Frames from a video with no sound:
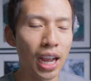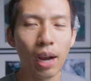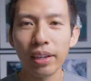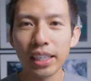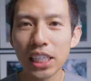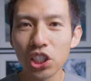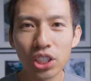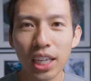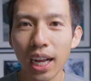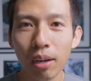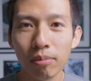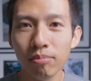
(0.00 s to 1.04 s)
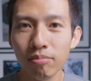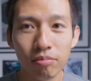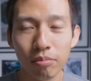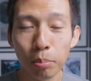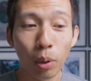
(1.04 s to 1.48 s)
how I niche down,
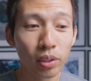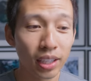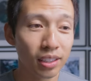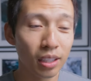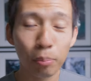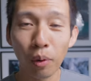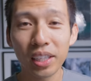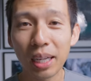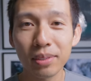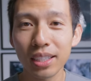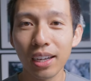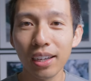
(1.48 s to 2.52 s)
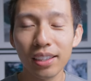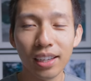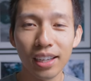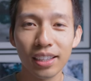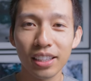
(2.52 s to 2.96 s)
both in the board game side
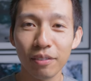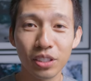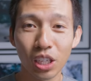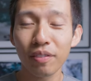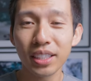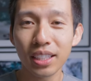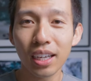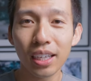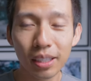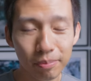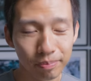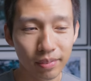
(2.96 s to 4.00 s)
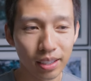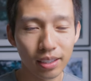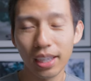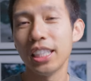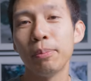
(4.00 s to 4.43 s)
and in the photography side,
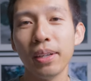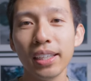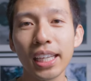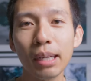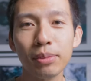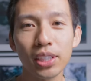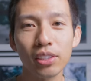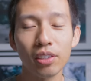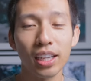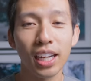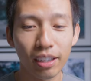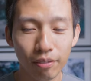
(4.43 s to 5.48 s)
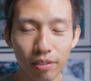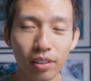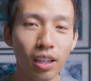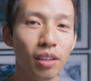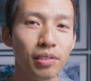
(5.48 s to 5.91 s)
it has been a game changer, and I have
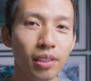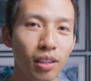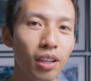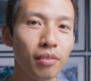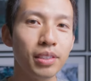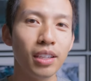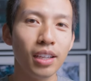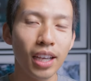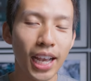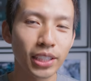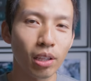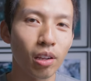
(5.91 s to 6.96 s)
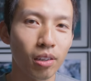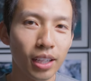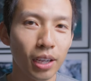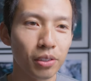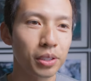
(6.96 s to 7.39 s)
loved SLR
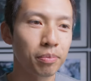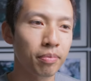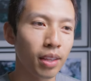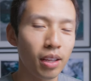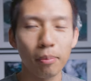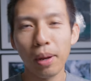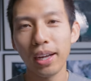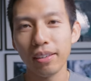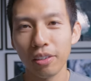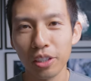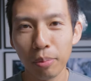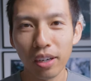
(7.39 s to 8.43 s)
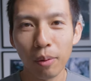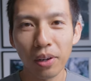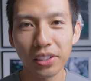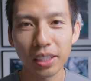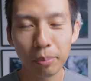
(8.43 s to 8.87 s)
Lounge. Pi, I know you're probably not
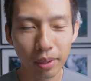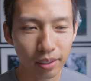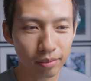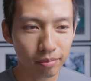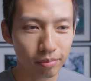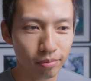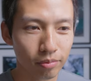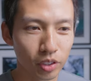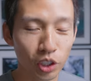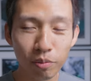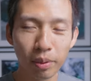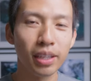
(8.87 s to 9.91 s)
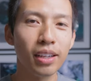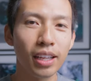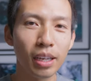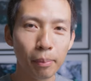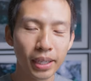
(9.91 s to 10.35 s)
watching, but you've been
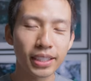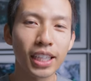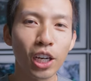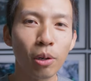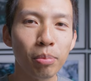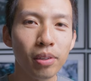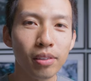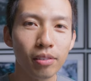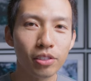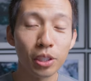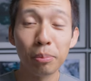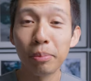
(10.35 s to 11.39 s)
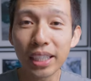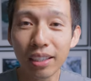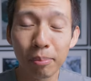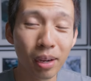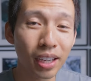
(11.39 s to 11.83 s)
an amazing help to
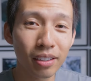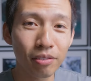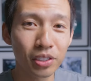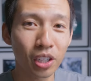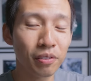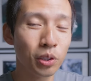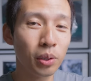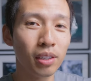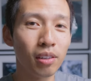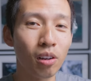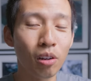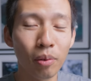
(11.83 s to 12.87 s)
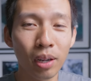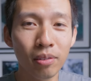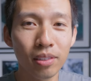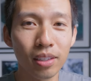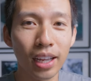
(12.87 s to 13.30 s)
me in my photography career all
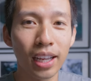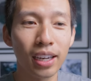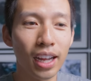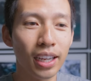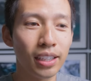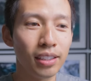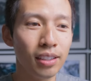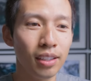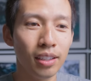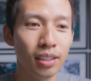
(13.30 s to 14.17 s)
around, and I